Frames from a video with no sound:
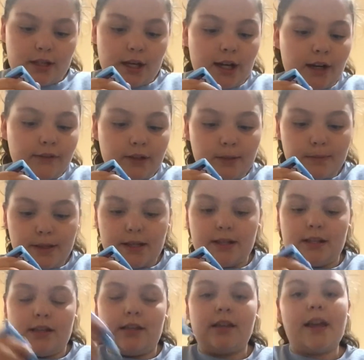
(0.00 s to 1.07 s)
however
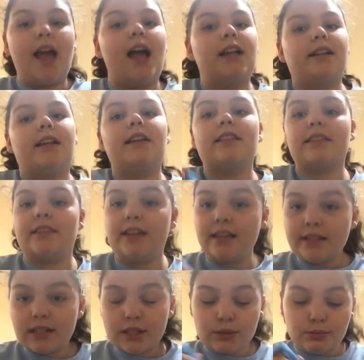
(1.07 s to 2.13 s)
many, and
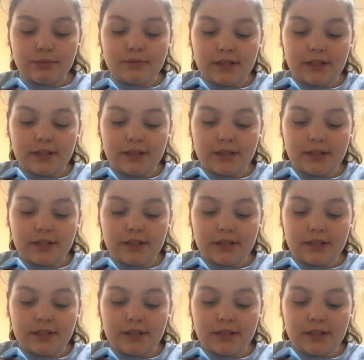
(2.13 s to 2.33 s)
this is